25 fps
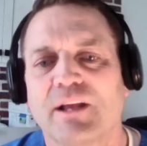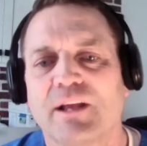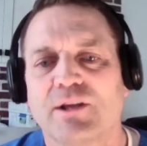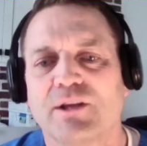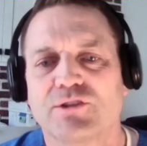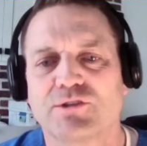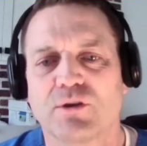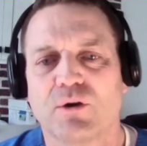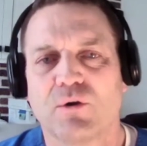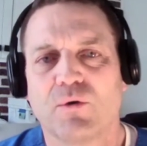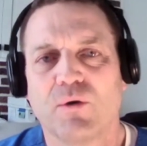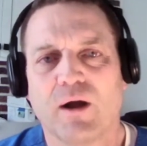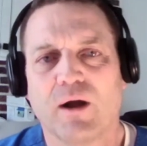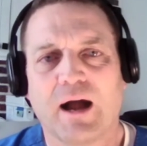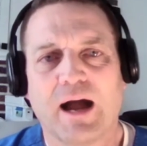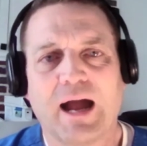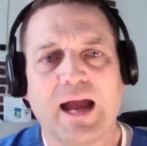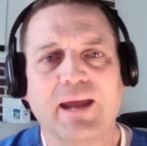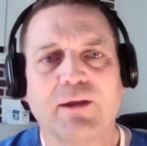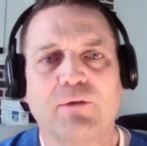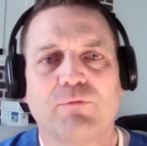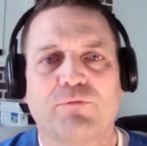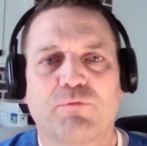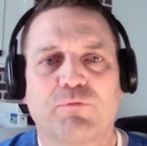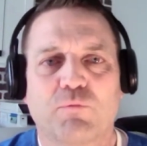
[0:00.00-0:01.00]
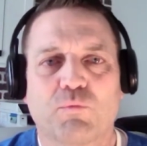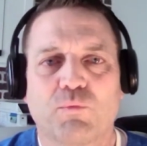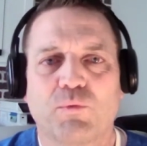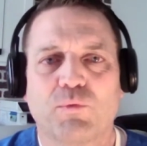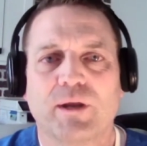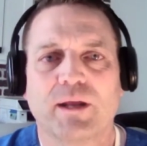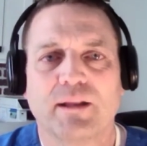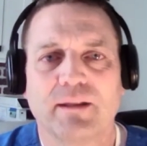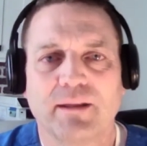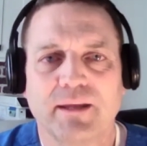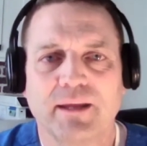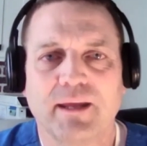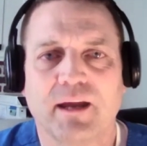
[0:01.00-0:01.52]
So I've
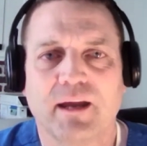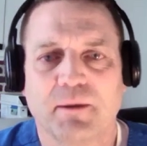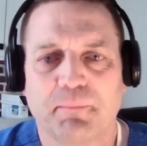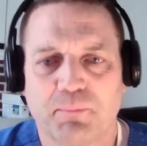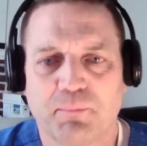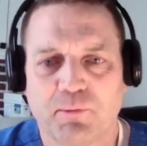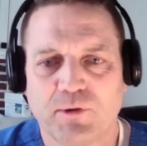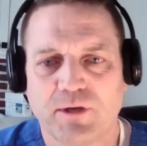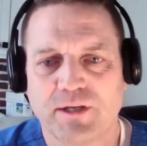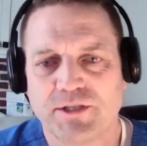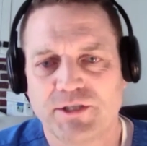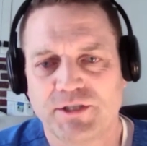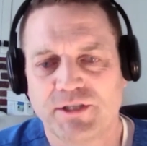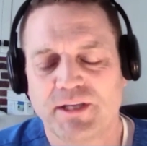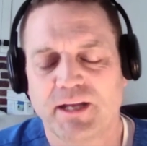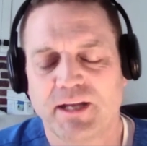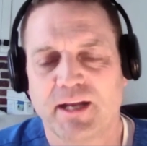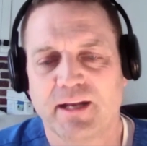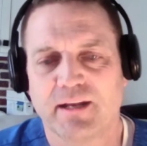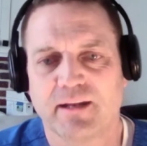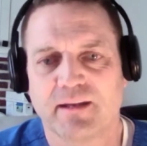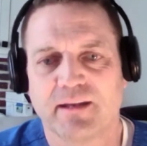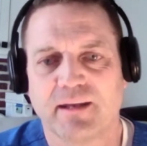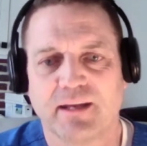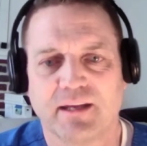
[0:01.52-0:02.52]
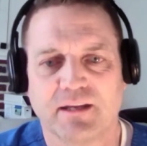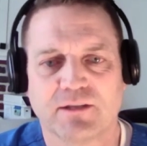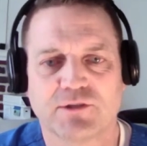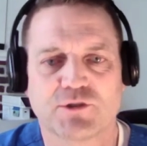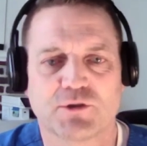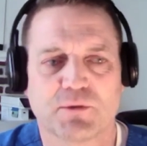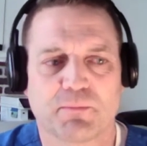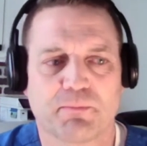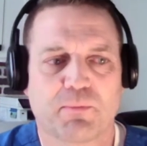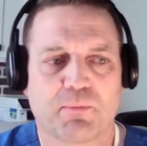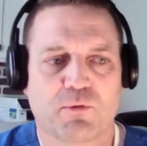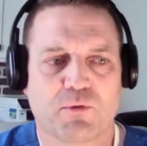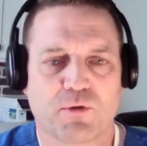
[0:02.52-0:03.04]
really appreciated his
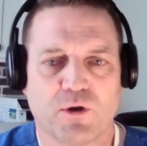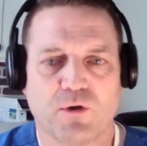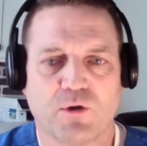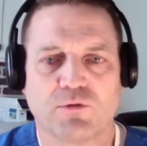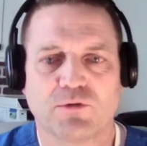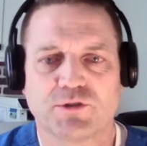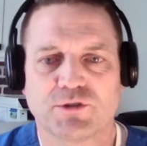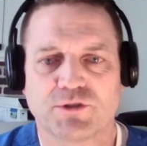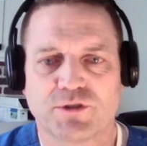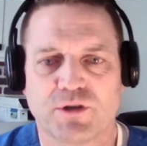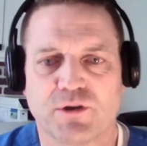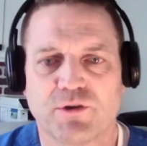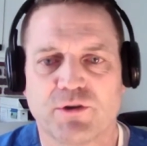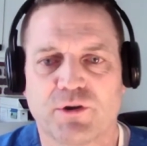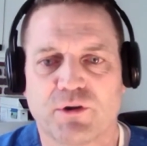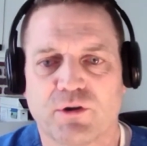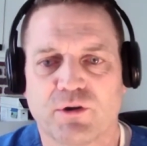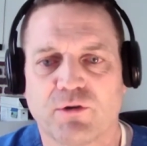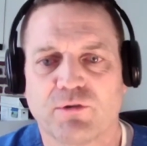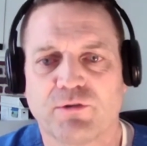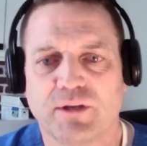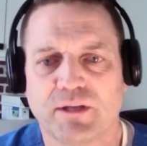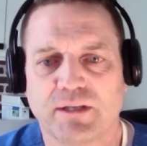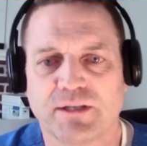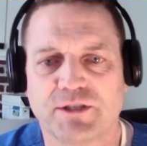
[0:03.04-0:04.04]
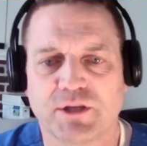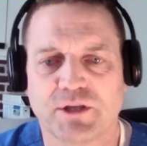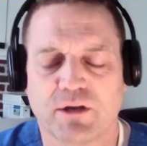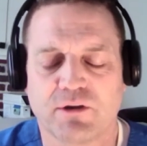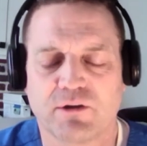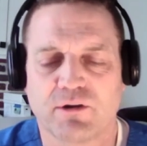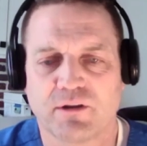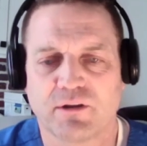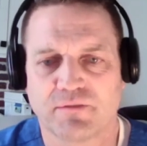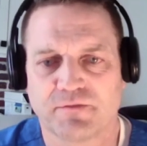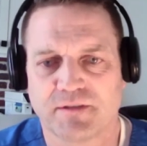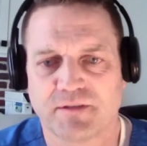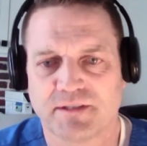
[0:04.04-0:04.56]
approach to
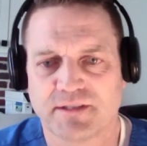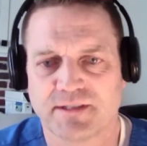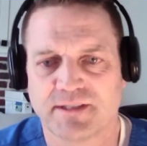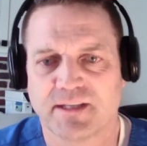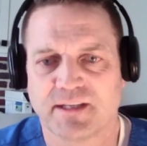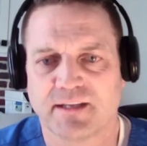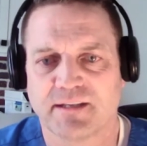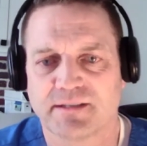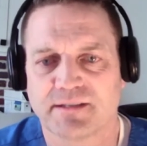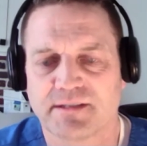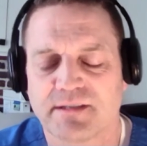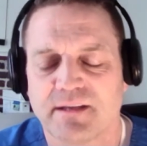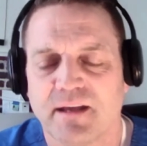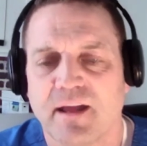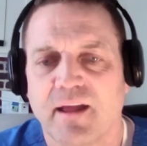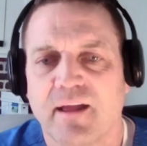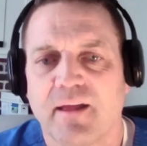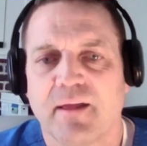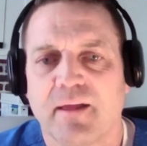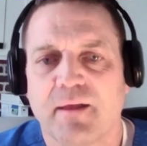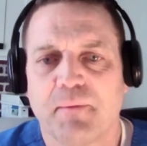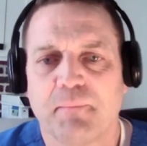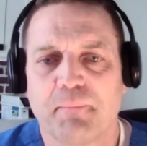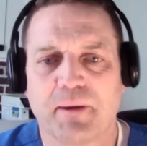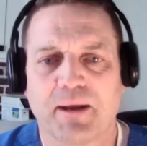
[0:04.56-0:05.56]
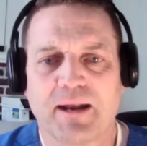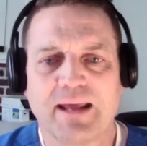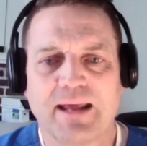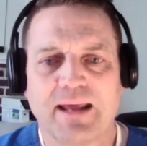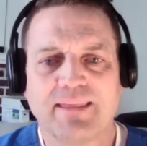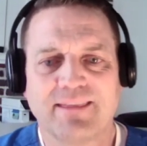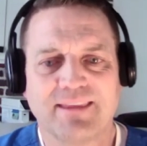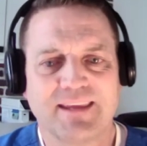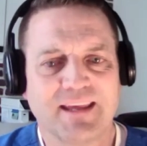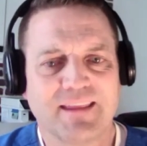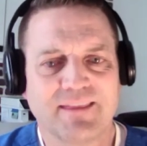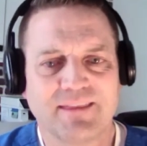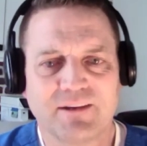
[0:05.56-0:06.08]
neurodegenerative disease. But I
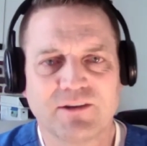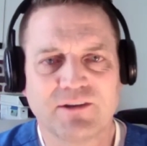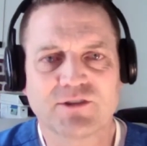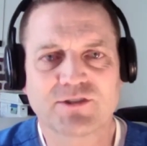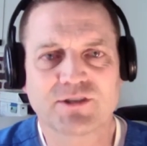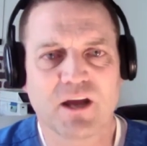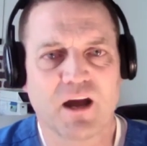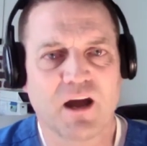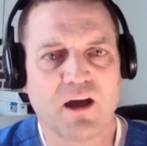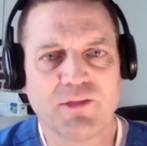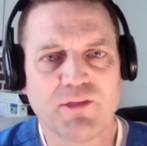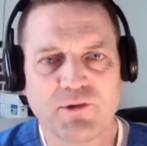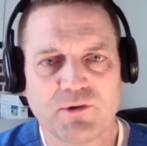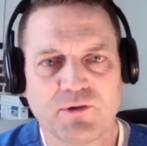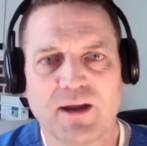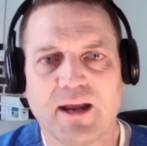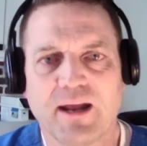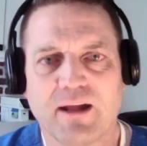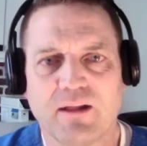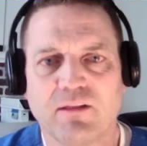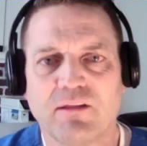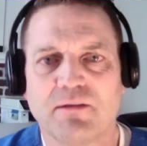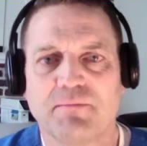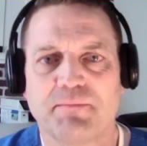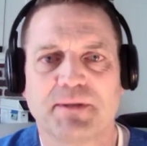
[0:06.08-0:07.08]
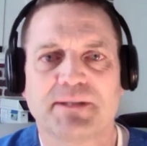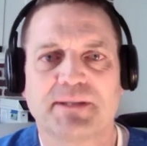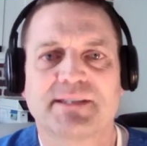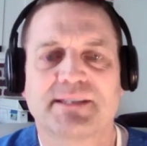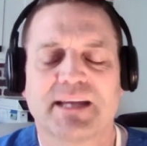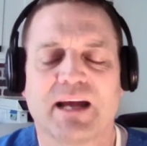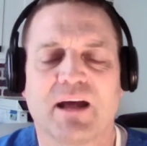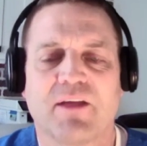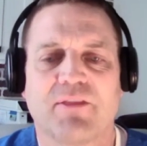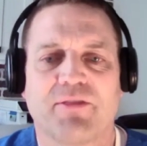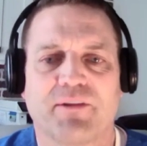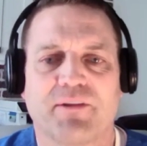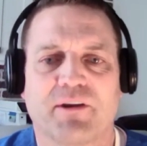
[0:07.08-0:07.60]
think there's other elements
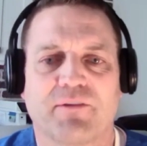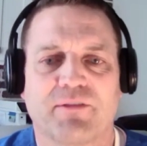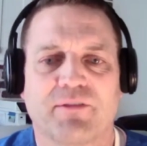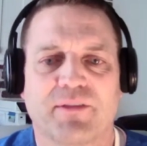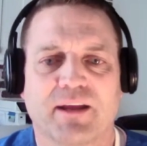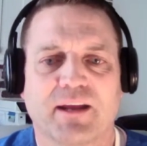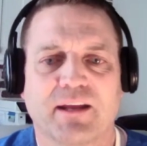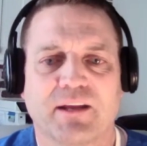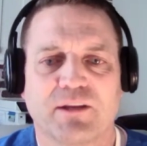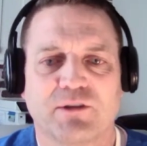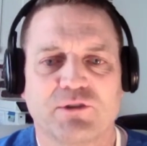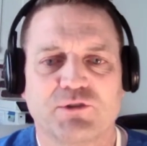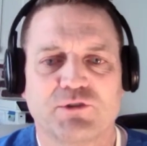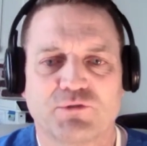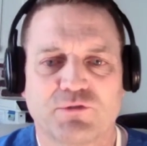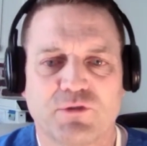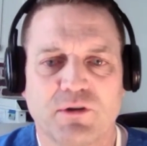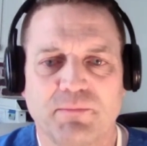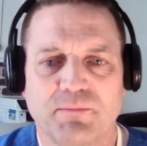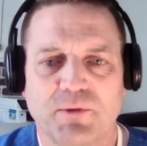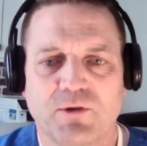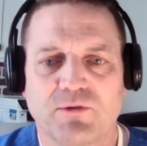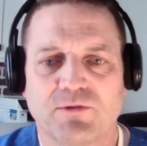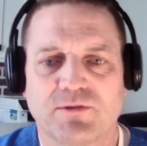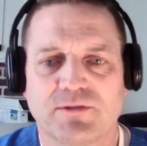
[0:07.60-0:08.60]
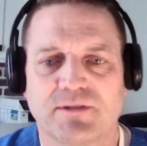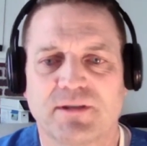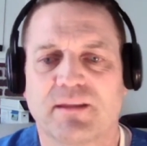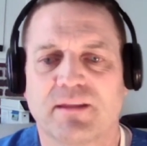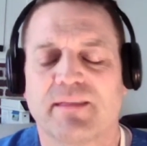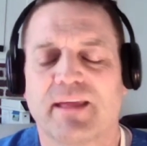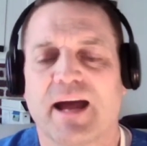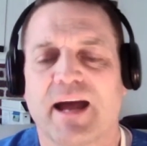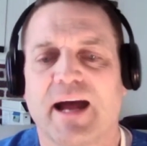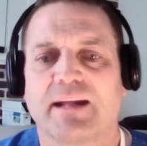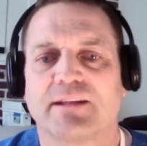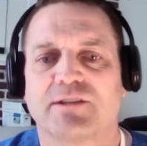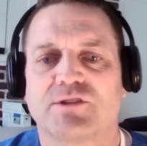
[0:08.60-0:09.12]
out there that contribute to
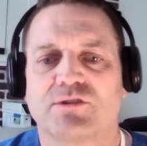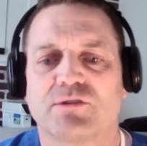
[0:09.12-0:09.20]
that.